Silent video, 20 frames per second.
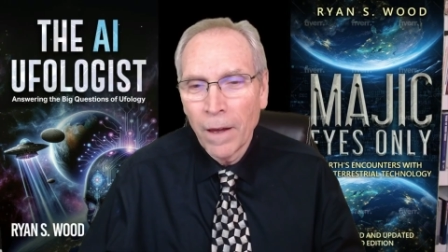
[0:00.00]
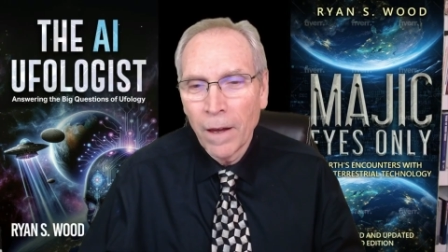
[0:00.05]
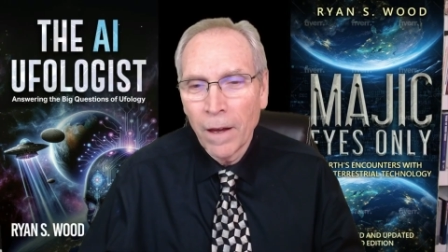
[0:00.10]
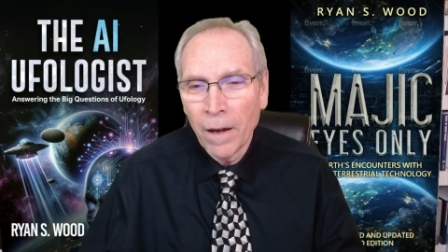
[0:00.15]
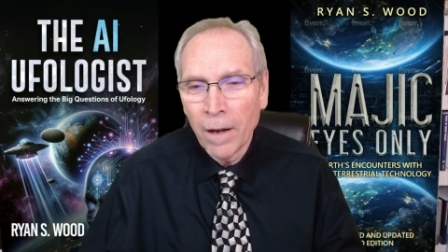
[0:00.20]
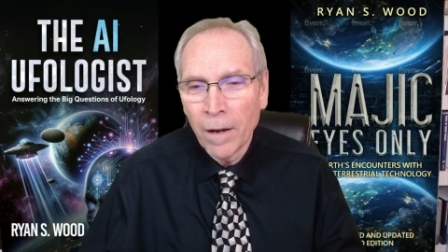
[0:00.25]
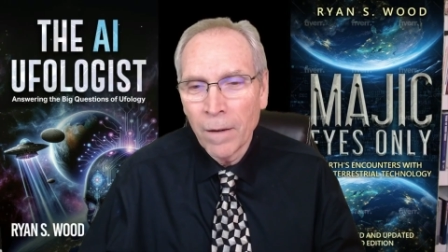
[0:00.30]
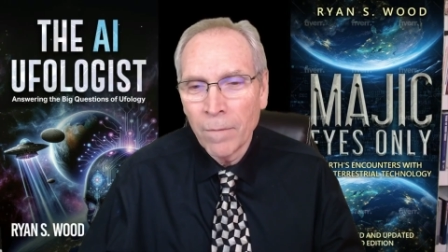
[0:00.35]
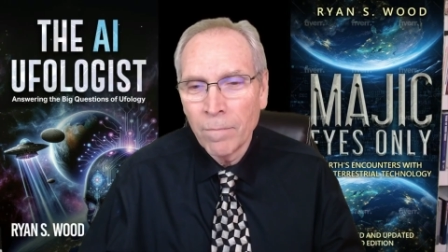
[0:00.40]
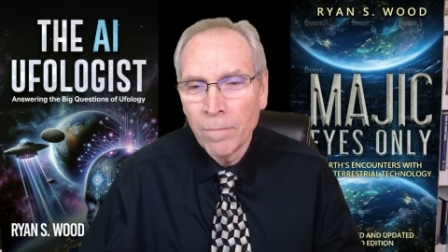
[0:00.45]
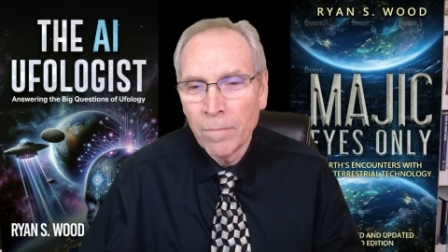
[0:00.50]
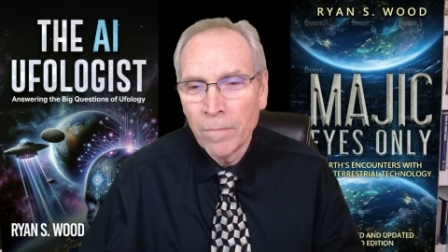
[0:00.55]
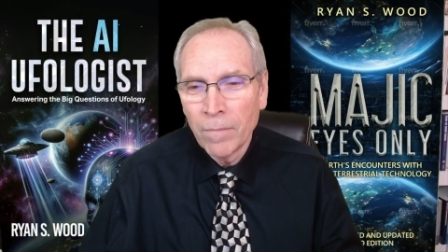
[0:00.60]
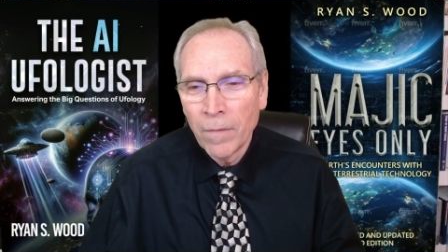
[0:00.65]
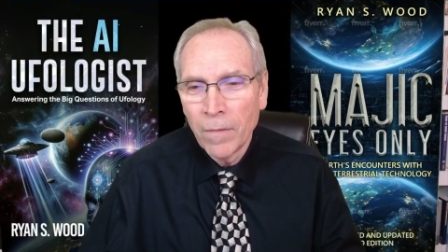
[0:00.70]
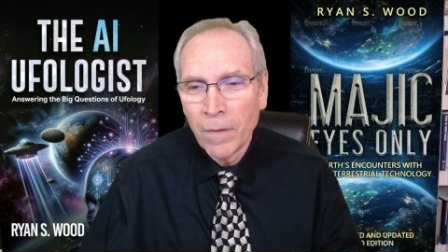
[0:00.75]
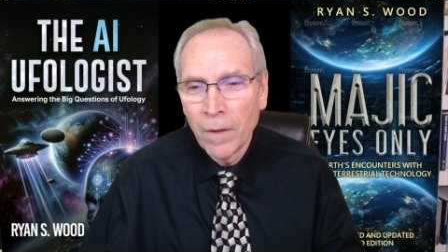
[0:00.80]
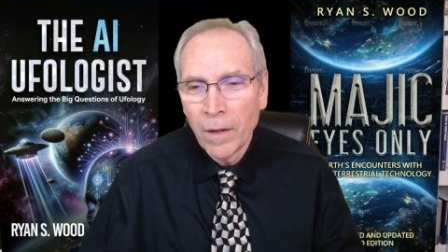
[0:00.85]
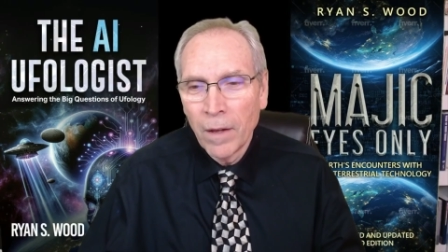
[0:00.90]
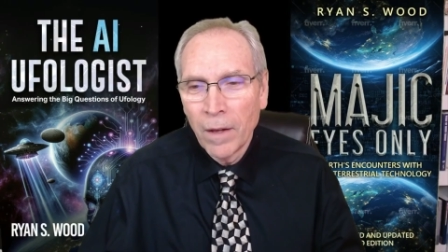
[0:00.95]
um,
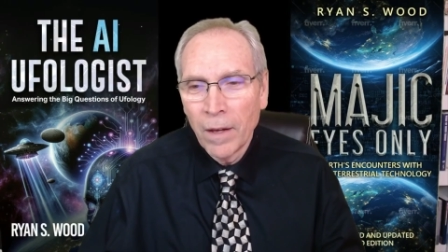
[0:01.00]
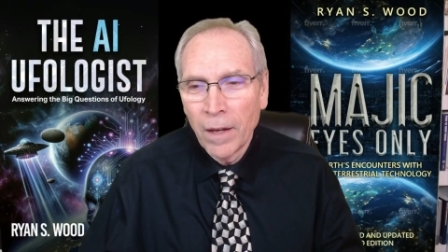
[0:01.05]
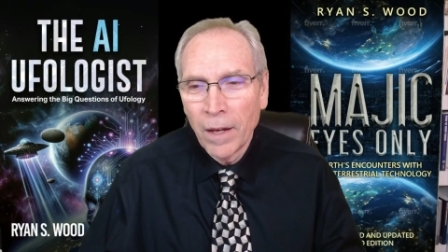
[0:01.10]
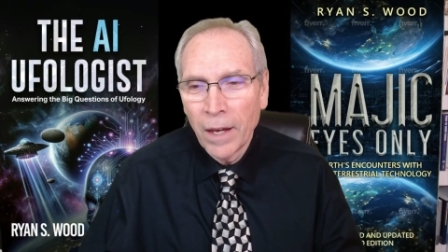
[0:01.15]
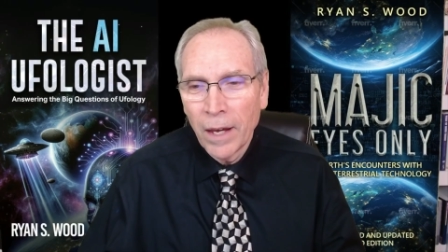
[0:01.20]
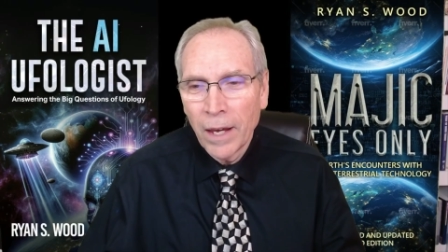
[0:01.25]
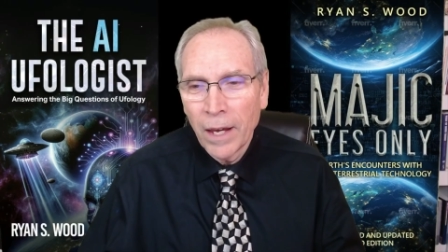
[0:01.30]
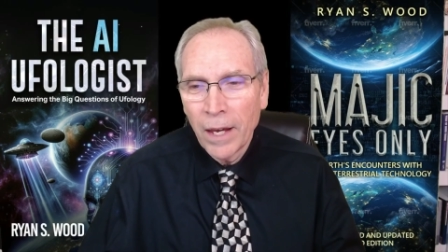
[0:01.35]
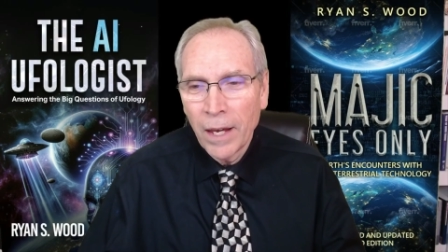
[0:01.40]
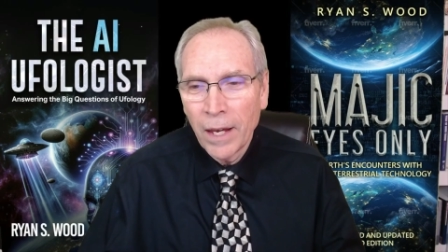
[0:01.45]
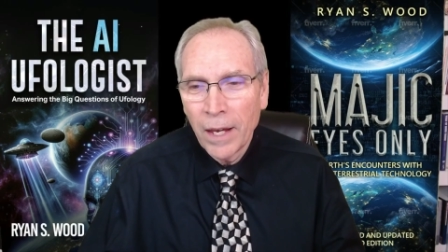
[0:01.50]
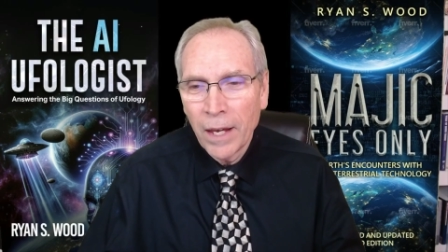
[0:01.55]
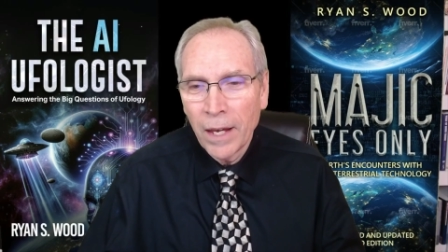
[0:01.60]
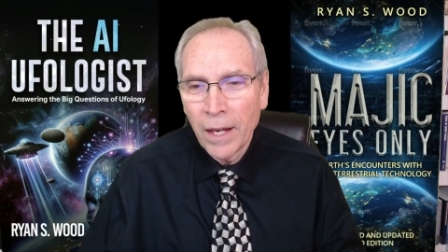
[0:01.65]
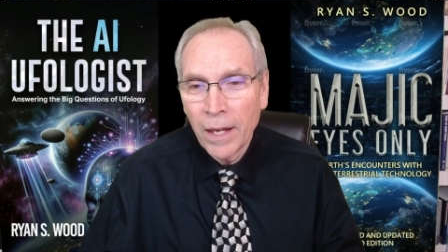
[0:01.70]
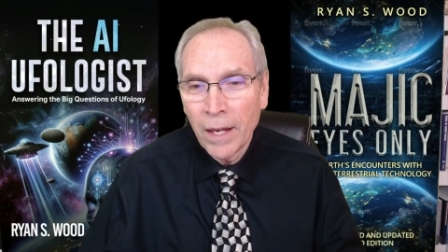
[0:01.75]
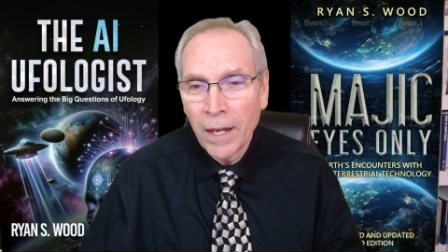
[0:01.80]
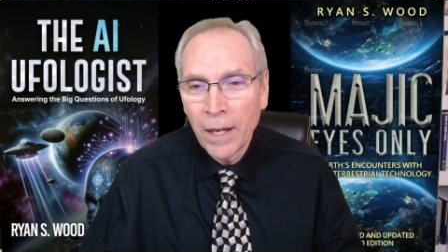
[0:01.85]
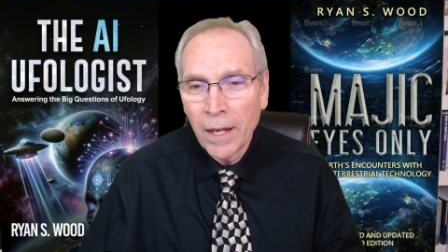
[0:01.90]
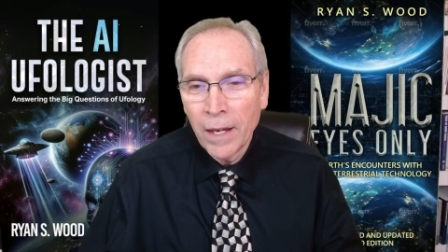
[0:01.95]

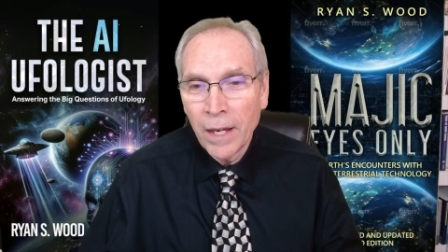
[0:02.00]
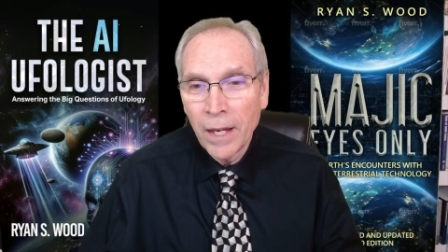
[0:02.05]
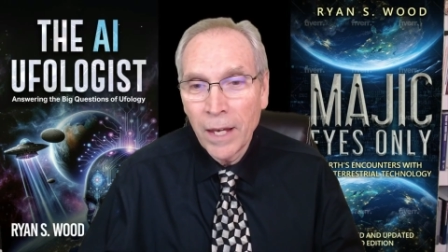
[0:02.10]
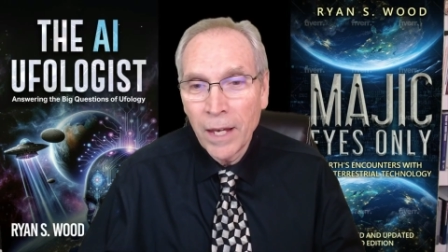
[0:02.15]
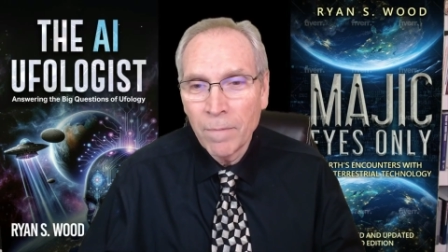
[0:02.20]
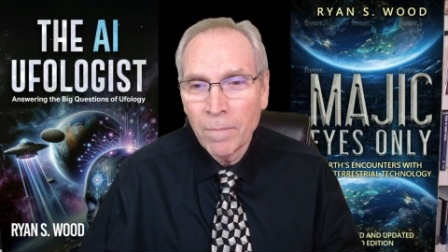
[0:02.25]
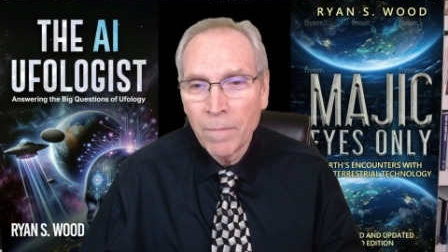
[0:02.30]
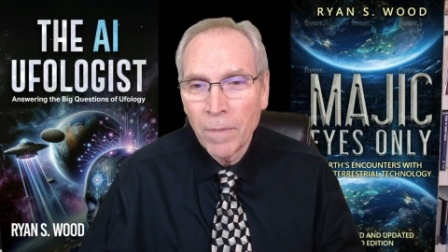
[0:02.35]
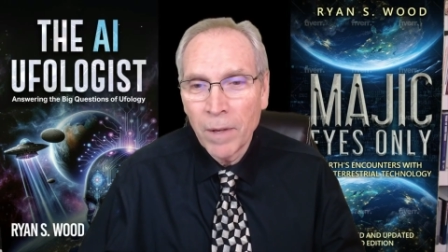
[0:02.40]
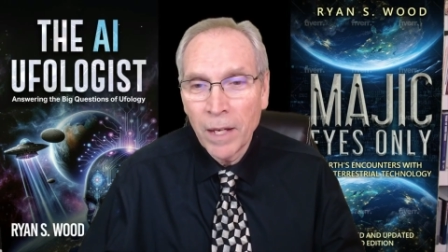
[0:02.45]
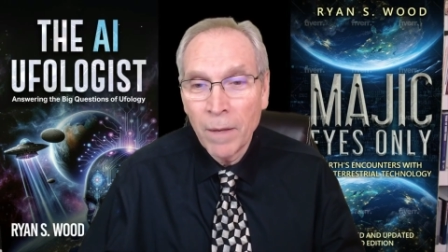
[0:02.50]
he